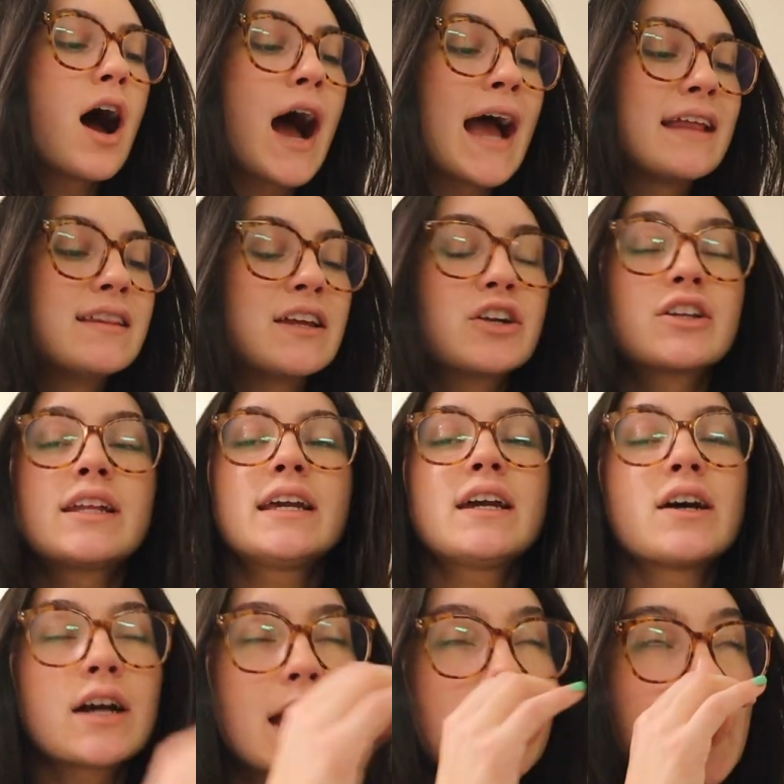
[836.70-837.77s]
I literally,
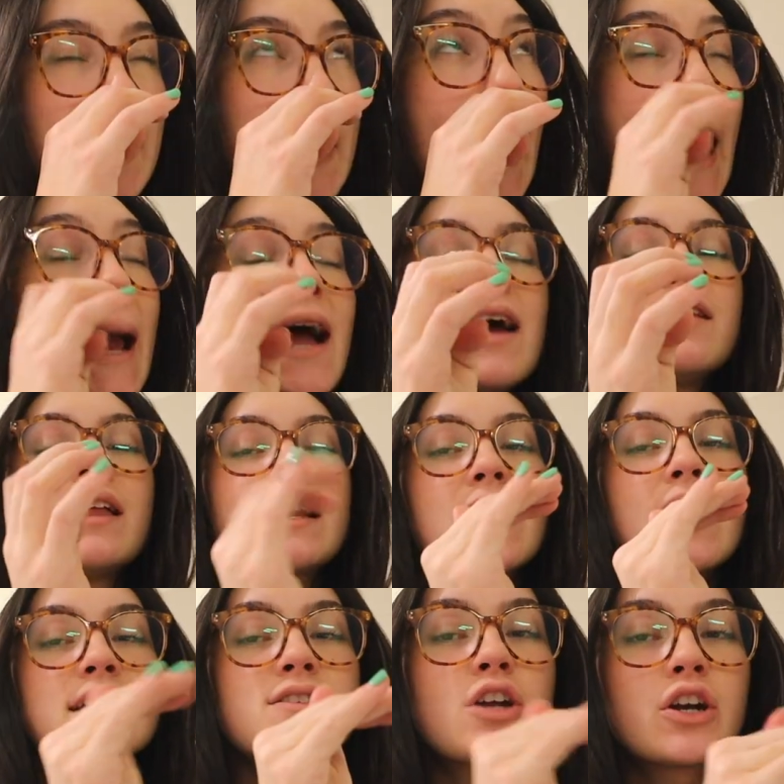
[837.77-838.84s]
okay, I had like,
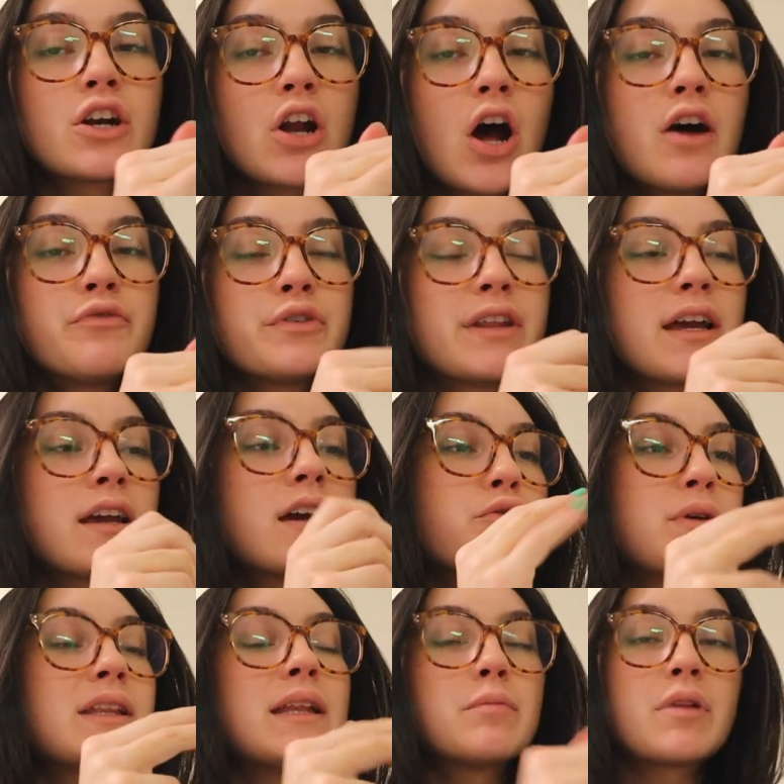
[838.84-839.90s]
I started off with like
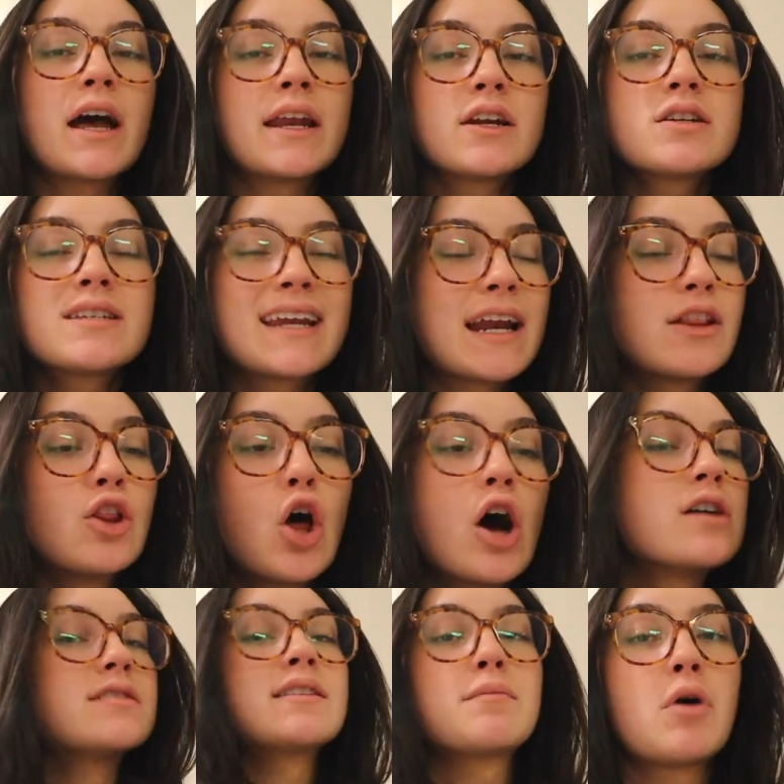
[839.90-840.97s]
three lip liners and I
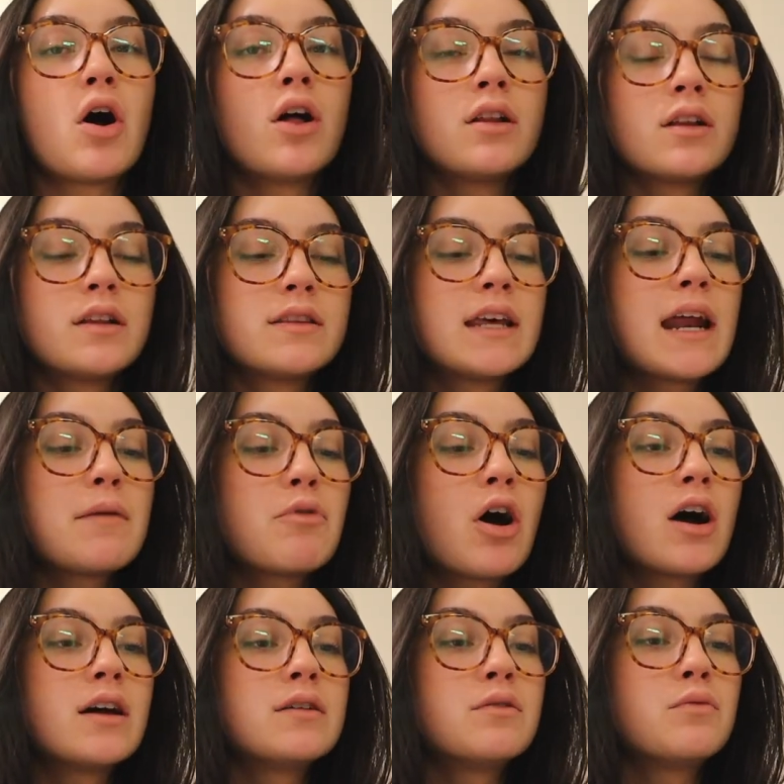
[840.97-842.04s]
lost them all. Then I
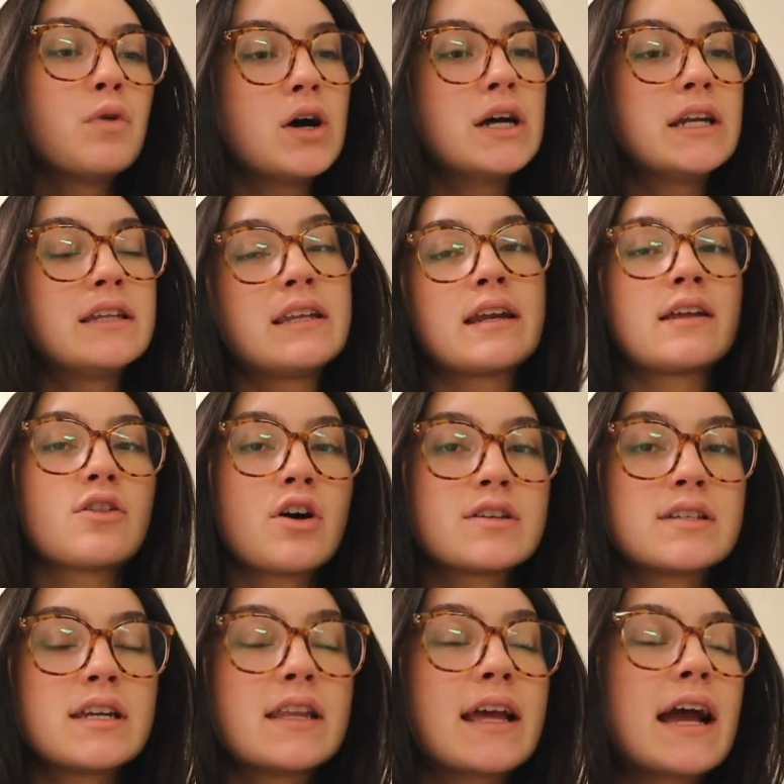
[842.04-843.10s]
bought one and then I
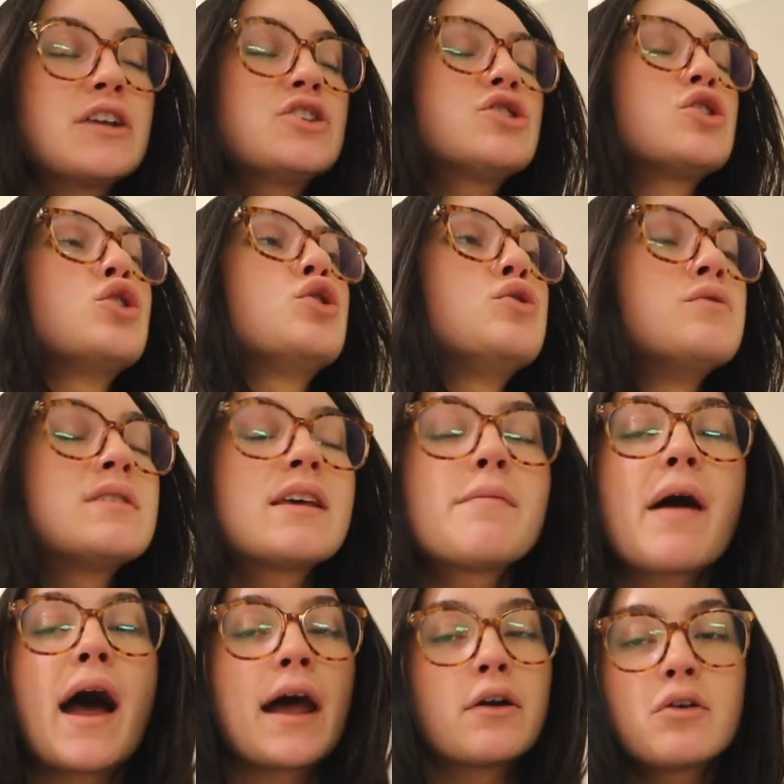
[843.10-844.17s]
lost it. Like I just lose them.
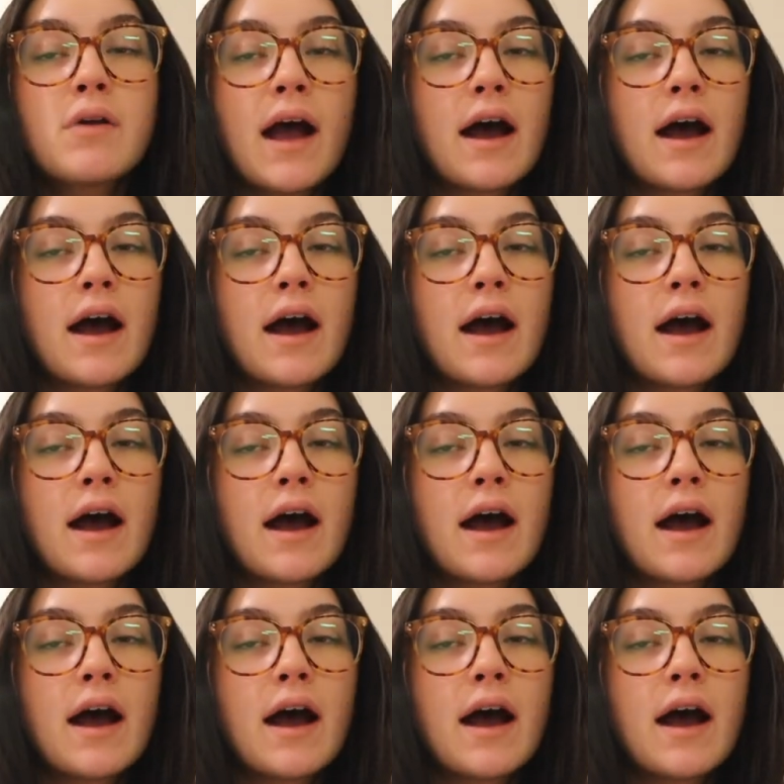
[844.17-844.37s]
I don't know